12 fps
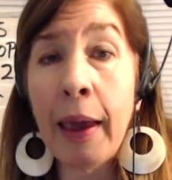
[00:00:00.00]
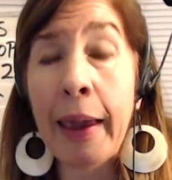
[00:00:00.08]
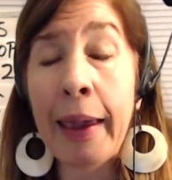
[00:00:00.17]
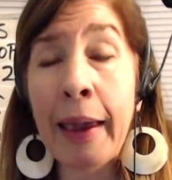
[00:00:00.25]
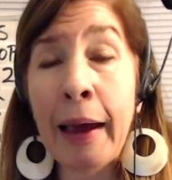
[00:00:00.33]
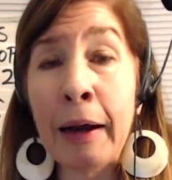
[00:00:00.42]

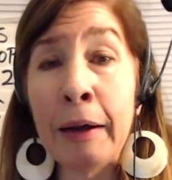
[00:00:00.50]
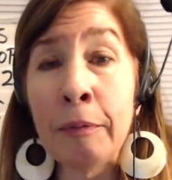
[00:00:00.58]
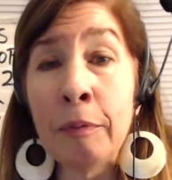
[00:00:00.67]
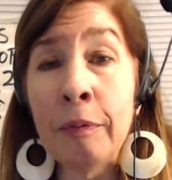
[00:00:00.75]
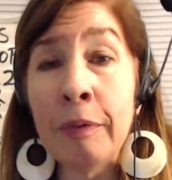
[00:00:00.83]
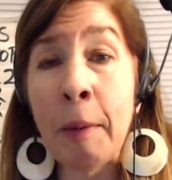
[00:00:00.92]
And
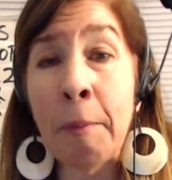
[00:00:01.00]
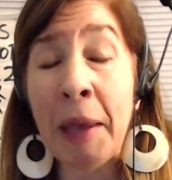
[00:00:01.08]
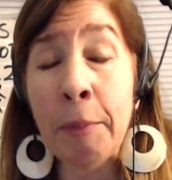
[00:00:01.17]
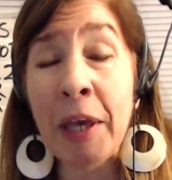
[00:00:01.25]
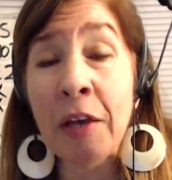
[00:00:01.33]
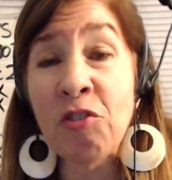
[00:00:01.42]
it may
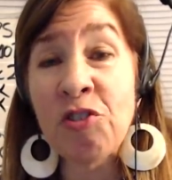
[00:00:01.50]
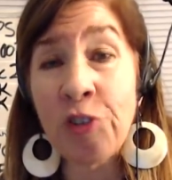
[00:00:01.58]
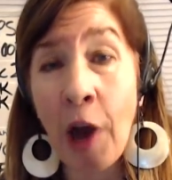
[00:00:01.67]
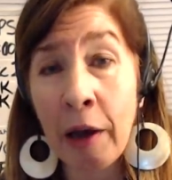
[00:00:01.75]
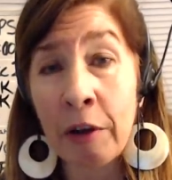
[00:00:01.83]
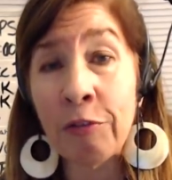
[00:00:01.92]
be a
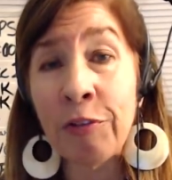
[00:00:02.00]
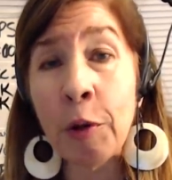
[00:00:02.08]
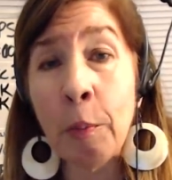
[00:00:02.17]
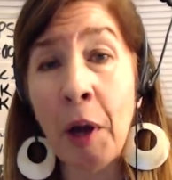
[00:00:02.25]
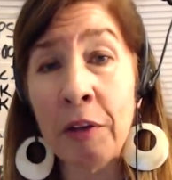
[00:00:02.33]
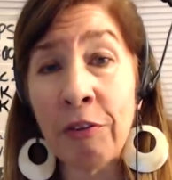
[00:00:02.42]
shock a few
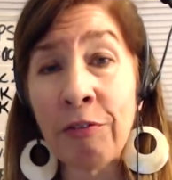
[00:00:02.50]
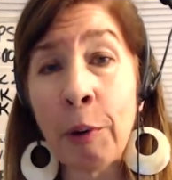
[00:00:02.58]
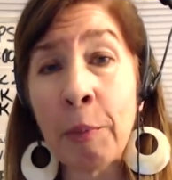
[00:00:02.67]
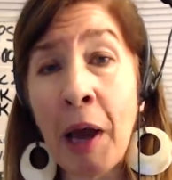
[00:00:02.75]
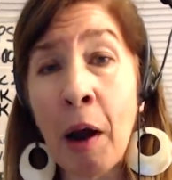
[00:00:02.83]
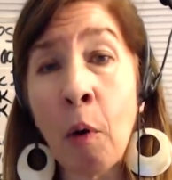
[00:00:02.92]
months from
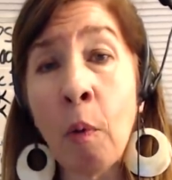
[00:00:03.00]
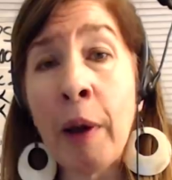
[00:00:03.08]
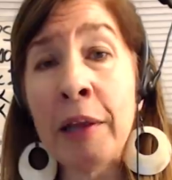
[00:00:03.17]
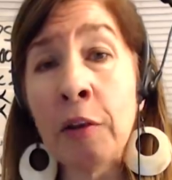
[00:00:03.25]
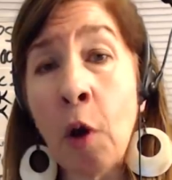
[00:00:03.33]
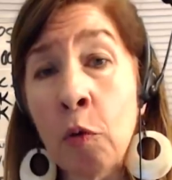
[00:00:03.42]
now
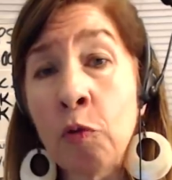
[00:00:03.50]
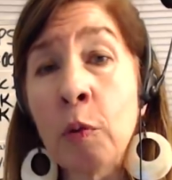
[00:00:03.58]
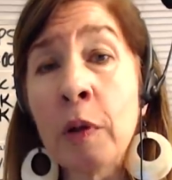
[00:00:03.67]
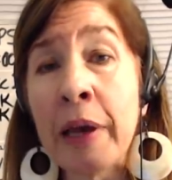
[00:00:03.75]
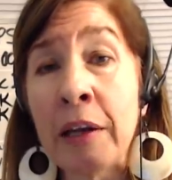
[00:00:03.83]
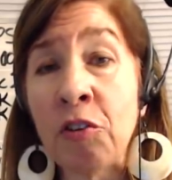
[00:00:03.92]
when those
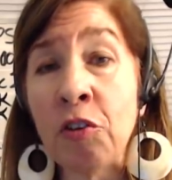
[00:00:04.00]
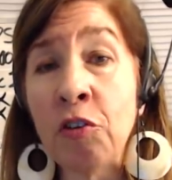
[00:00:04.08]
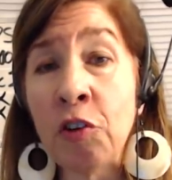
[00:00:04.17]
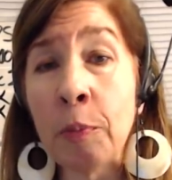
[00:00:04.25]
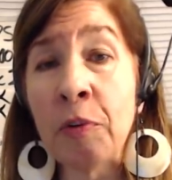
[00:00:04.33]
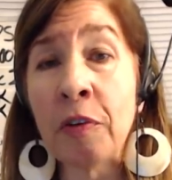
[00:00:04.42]

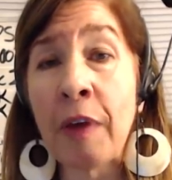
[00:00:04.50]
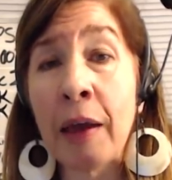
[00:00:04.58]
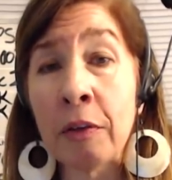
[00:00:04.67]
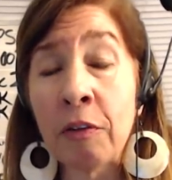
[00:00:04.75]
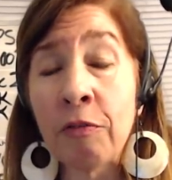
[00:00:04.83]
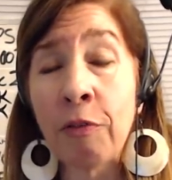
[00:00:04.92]
relationships
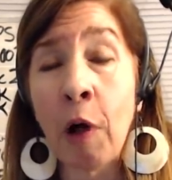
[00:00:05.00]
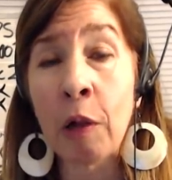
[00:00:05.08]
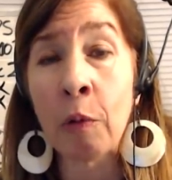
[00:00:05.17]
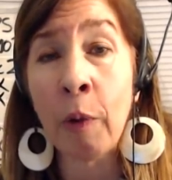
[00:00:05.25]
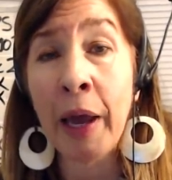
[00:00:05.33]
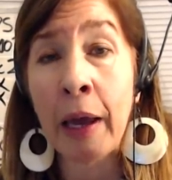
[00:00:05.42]
tend to fall
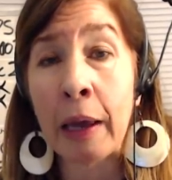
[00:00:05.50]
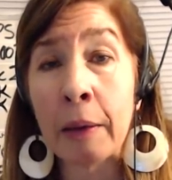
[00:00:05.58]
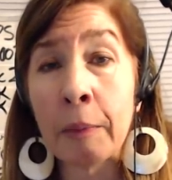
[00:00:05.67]
away.